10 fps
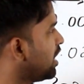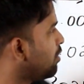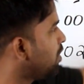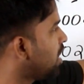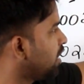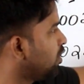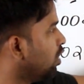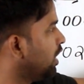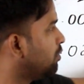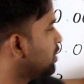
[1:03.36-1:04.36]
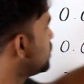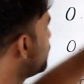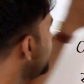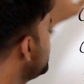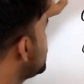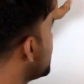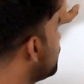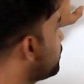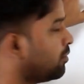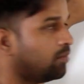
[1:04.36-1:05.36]
number and whole number. So when you
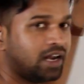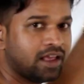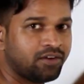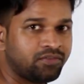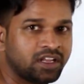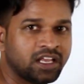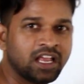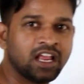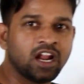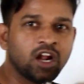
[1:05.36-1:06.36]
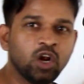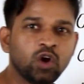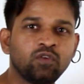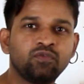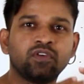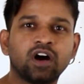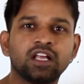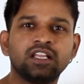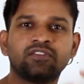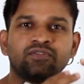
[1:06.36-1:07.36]
start from left, look
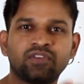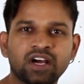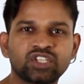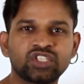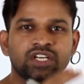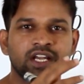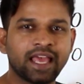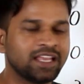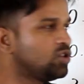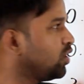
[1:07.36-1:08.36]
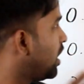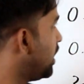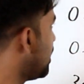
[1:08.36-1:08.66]
for the first natural